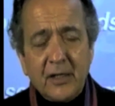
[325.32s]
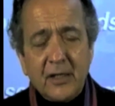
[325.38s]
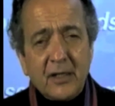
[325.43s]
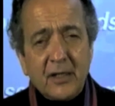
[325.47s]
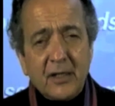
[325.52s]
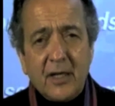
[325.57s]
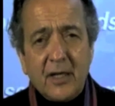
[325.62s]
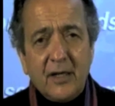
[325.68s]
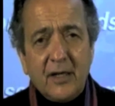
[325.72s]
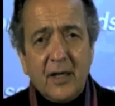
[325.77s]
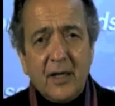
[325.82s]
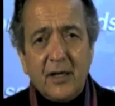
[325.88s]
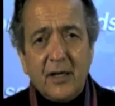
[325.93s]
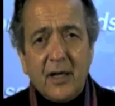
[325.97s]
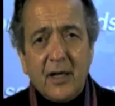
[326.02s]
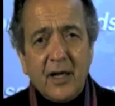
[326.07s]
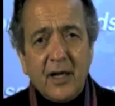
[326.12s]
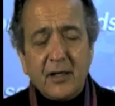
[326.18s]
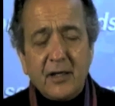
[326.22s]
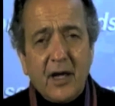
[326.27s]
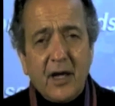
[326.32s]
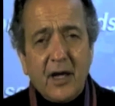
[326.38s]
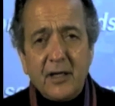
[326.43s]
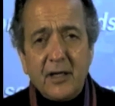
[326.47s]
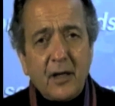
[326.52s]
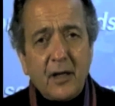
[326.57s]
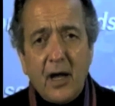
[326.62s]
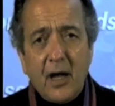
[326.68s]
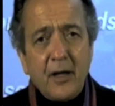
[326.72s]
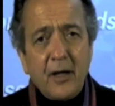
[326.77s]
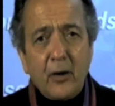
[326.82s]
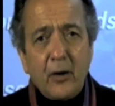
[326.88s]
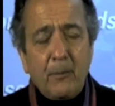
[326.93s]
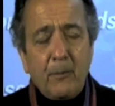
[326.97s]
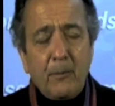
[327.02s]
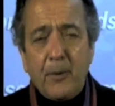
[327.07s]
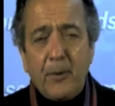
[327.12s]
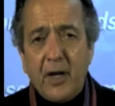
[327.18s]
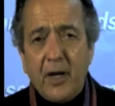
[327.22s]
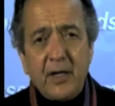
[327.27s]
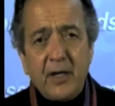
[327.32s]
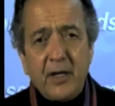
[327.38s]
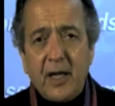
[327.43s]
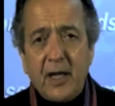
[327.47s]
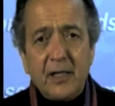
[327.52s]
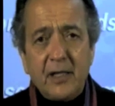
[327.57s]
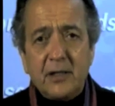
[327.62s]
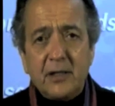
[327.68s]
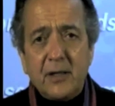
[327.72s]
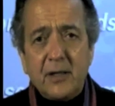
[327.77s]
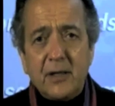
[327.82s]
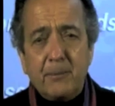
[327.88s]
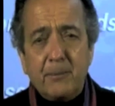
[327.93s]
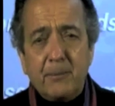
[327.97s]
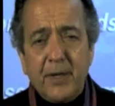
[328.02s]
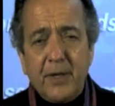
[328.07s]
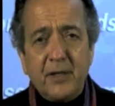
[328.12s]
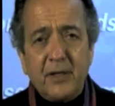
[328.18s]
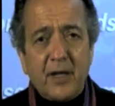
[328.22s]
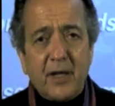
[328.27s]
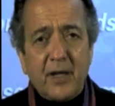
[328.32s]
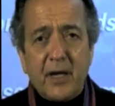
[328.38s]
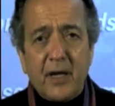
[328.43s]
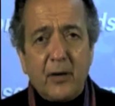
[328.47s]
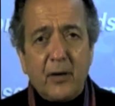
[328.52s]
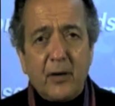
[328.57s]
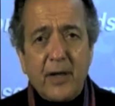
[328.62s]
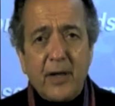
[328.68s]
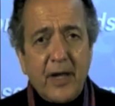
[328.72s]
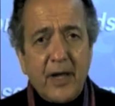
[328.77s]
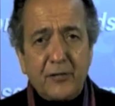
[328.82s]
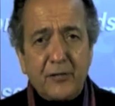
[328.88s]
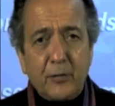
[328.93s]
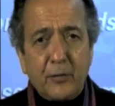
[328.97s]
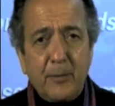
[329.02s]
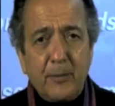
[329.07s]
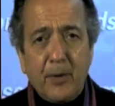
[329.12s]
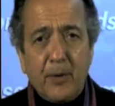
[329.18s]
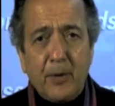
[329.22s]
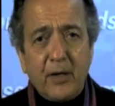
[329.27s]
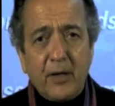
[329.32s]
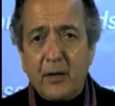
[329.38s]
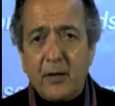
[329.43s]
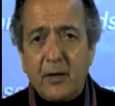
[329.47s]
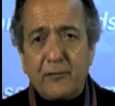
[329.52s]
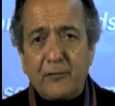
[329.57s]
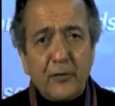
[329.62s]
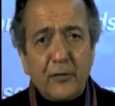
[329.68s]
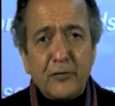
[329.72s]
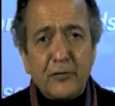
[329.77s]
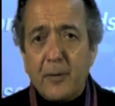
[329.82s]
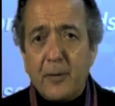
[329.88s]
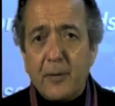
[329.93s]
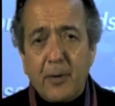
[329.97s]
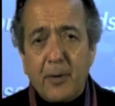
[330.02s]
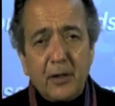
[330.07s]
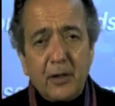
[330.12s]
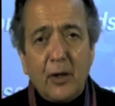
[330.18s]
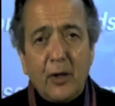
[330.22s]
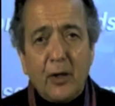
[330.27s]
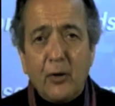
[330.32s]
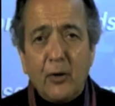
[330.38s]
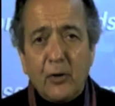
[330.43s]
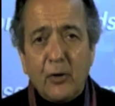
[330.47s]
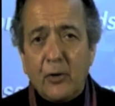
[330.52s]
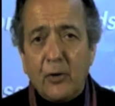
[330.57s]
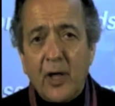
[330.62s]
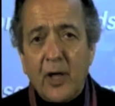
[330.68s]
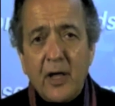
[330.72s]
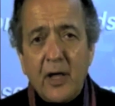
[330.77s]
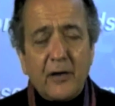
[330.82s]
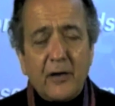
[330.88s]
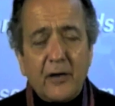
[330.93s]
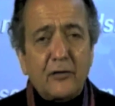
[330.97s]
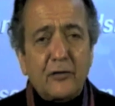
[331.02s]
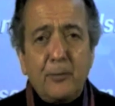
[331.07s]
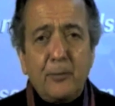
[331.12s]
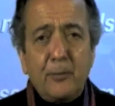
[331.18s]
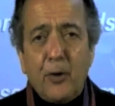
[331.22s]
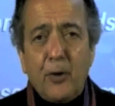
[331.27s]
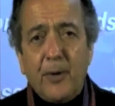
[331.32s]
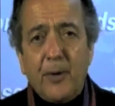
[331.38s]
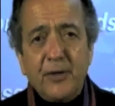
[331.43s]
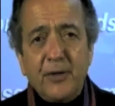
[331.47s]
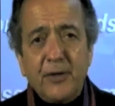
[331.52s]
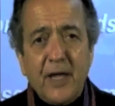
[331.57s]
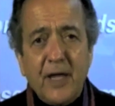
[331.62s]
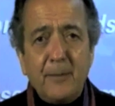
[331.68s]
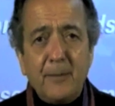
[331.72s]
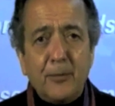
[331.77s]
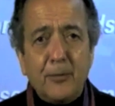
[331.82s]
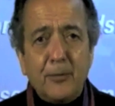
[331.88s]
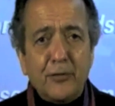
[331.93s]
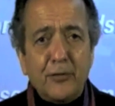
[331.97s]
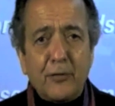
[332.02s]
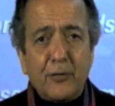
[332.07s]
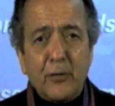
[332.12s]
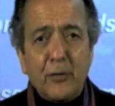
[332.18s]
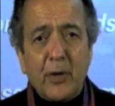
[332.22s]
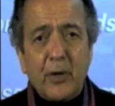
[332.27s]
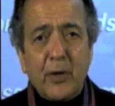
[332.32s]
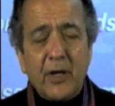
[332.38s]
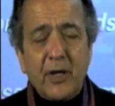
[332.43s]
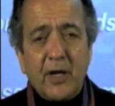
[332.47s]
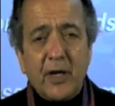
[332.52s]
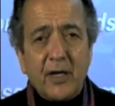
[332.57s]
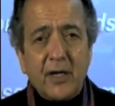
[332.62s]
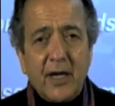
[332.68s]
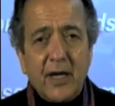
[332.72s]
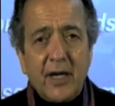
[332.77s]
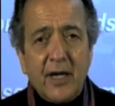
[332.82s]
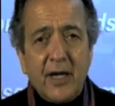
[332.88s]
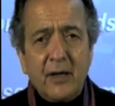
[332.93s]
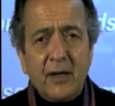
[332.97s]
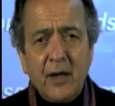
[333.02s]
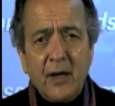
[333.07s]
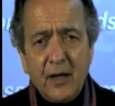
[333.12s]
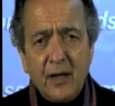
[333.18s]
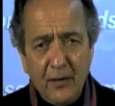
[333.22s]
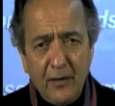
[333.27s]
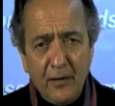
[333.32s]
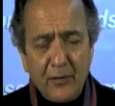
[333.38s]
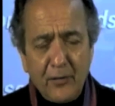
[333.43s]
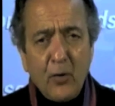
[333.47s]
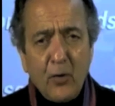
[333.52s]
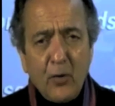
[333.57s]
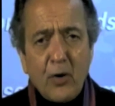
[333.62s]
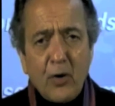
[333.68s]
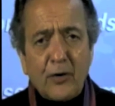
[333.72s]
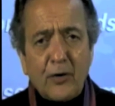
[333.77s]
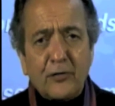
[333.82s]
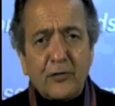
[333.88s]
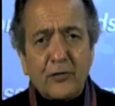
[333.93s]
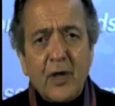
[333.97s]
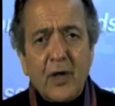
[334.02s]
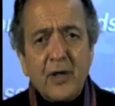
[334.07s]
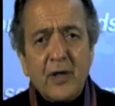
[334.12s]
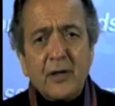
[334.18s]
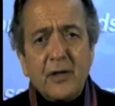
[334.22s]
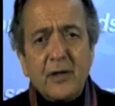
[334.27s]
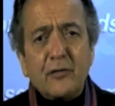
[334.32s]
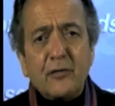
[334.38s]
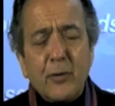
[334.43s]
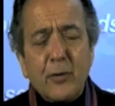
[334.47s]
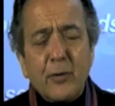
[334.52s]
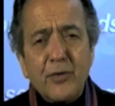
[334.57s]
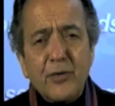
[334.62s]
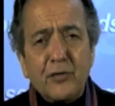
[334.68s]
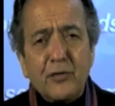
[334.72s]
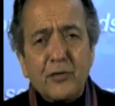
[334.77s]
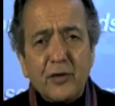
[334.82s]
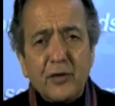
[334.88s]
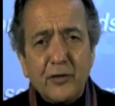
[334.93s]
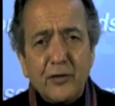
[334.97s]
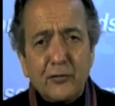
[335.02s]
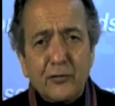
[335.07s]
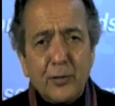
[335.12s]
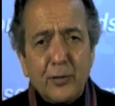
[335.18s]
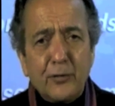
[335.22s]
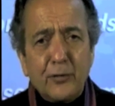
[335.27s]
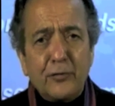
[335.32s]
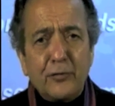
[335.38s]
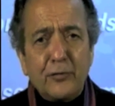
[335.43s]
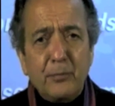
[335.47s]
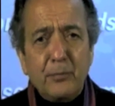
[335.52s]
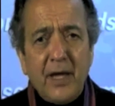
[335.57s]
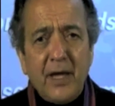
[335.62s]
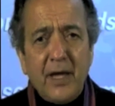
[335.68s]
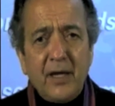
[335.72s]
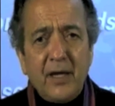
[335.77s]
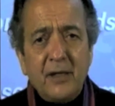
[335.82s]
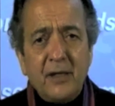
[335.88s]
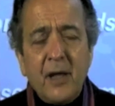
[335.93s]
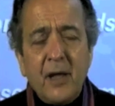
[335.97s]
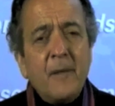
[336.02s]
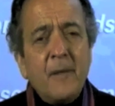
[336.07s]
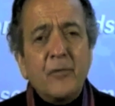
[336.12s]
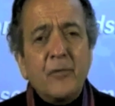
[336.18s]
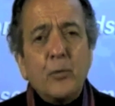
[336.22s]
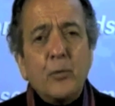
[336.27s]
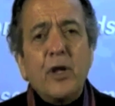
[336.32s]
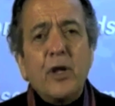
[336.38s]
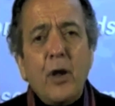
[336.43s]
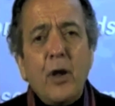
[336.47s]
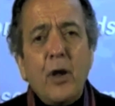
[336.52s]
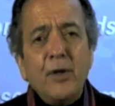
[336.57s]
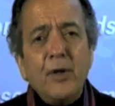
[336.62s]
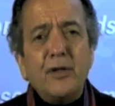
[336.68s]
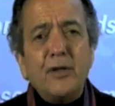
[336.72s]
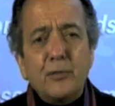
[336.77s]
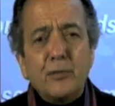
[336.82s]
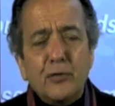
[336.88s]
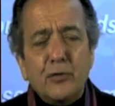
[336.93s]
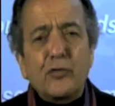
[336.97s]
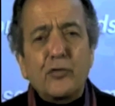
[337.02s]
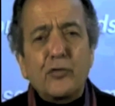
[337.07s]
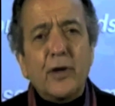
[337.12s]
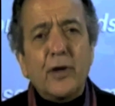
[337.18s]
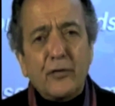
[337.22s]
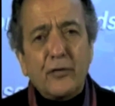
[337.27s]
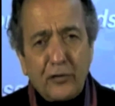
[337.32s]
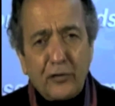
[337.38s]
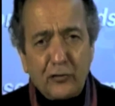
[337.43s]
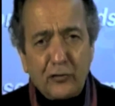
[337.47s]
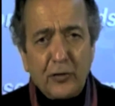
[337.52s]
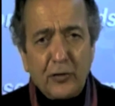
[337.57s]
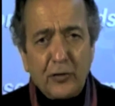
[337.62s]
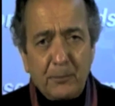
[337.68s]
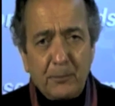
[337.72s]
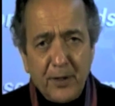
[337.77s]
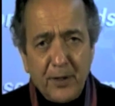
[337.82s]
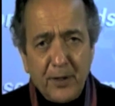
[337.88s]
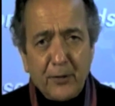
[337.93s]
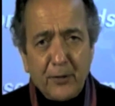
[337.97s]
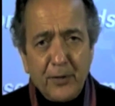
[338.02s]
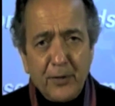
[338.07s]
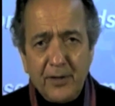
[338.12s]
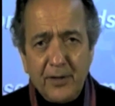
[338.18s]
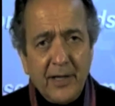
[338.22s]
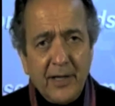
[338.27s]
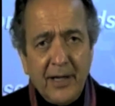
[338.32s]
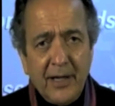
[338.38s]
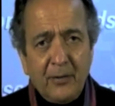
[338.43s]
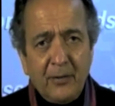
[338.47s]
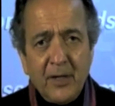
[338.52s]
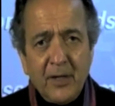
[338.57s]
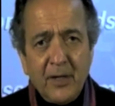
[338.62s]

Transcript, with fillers: And, and I, I, I don't buy anything big that I don't have to. I buy, first I buy local. I support my neighbors every way I can. Of course, that's the way this country was made. We're going through a transition period now.